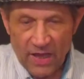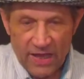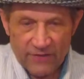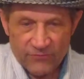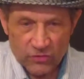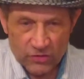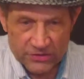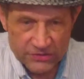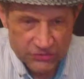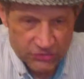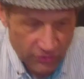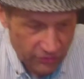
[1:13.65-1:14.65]
And if you look at
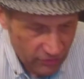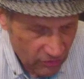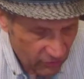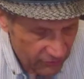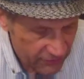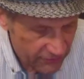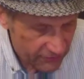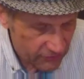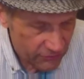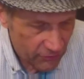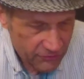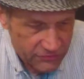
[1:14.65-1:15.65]
the circle over here,
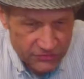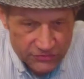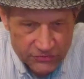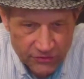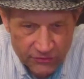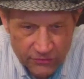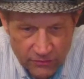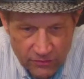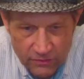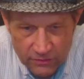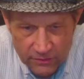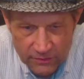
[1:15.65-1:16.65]
you'll notice the
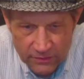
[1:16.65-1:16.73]
circle,